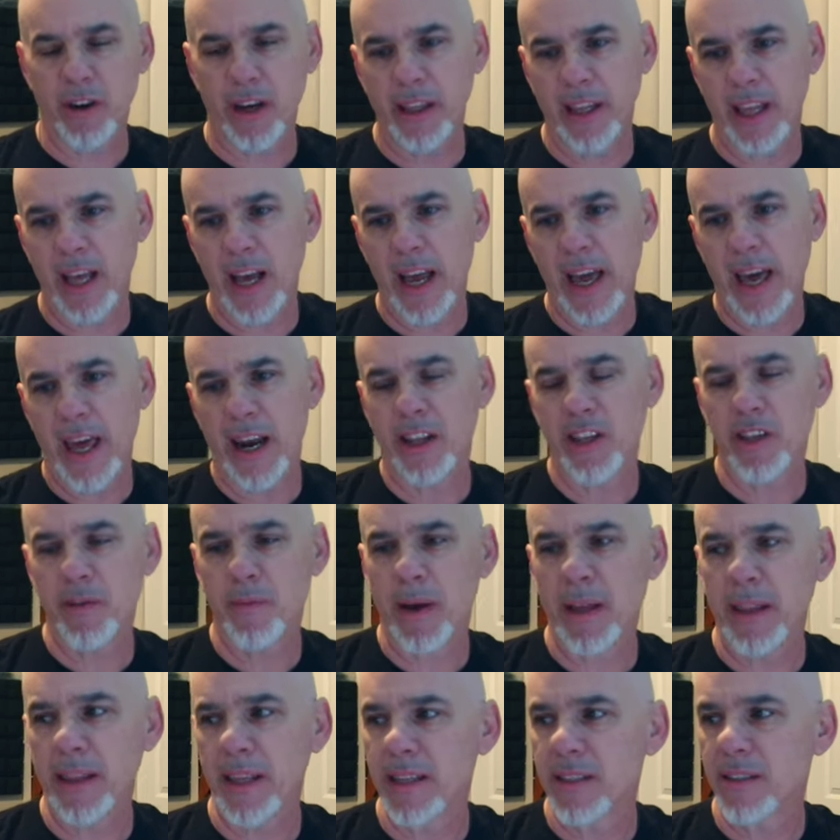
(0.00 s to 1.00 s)
I add it to
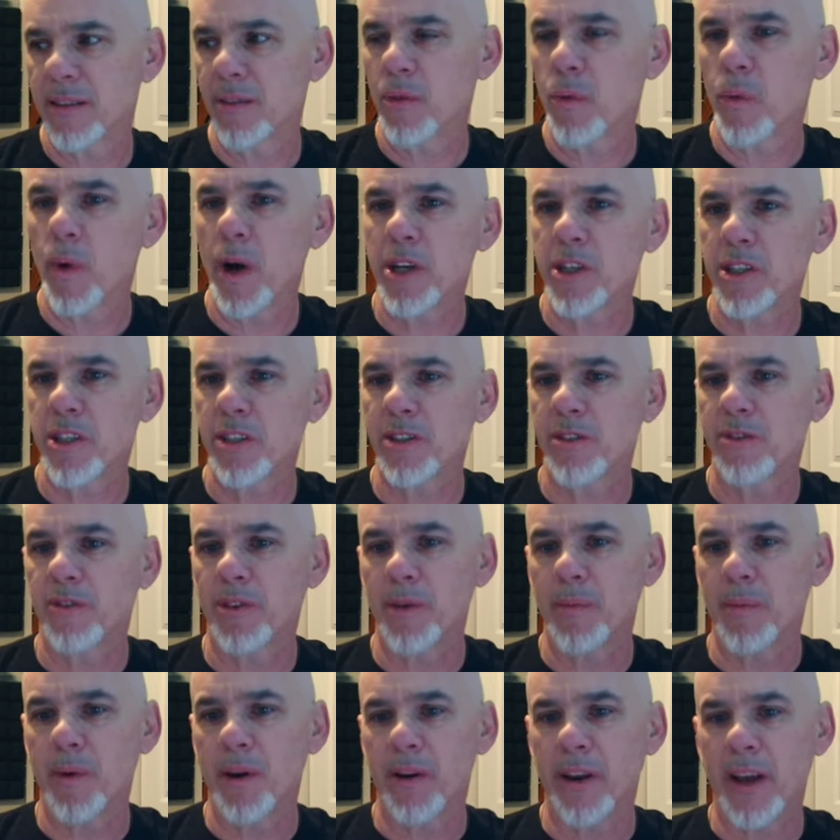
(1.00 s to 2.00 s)
my list of questions for
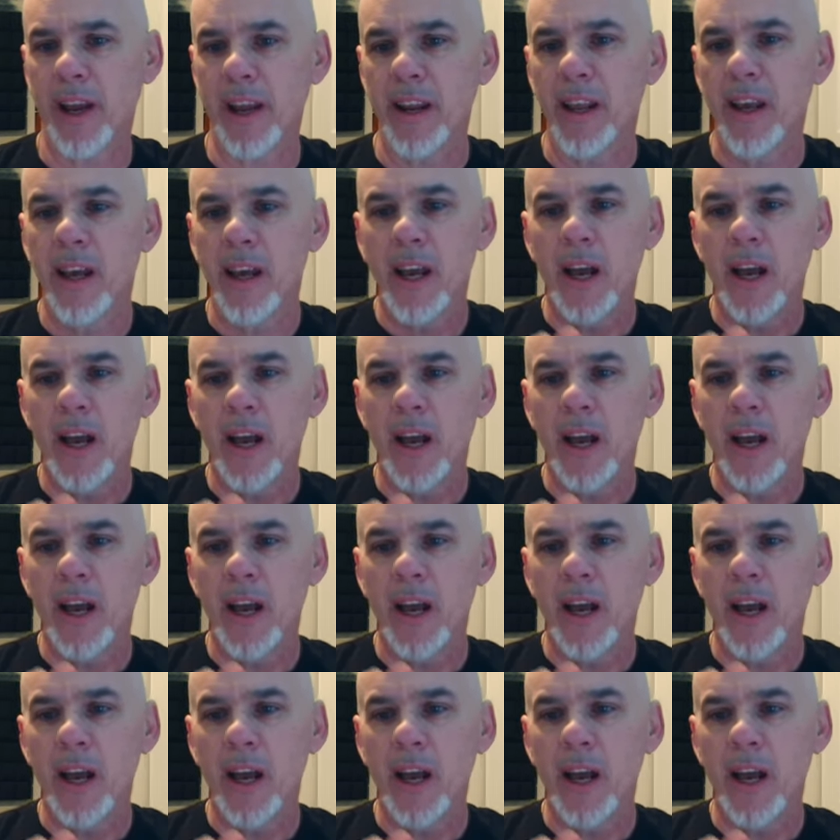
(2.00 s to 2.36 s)
tomorrow night.